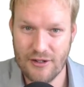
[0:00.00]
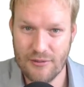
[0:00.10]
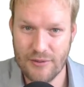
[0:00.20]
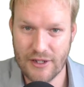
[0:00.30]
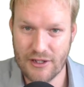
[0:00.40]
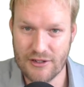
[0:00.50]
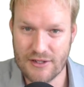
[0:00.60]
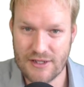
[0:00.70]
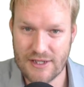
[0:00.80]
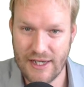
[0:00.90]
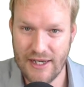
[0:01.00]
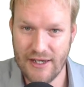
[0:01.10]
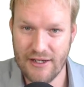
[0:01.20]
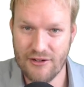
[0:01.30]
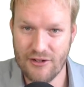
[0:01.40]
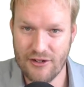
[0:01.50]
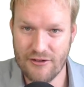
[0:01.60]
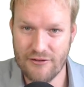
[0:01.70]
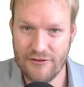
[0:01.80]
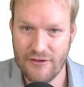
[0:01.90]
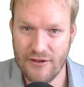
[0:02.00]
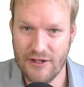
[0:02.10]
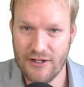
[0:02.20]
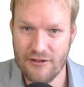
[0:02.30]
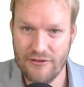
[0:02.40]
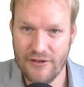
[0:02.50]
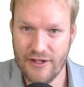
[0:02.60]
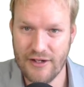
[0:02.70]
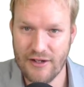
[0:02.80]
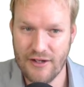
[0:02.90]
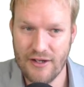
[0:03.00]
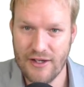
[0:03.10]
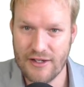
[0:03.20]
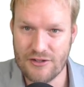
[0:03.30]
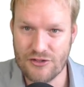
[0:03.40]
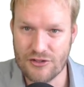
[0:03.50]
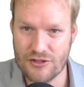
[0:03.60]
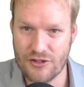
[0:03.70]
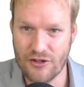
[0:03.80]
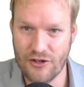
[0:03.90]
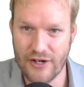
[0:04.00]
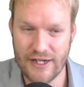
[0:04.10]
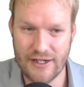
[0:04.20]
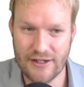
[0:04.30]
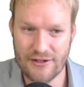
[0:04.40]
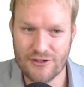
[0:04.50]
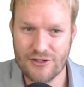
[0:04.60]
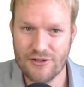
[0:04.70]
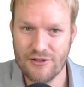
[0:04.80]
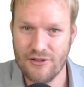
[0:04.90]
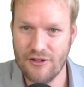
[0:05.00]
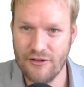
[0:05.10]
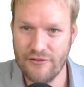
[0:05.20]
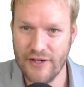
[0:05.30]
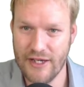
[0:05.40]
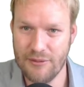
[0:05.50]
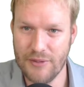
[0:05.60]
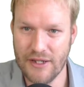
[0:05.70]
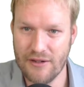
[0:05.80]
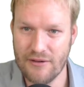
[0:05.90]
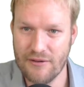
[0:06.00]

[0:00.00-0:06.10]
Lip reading: because tan of alpha is just the gradient of AB.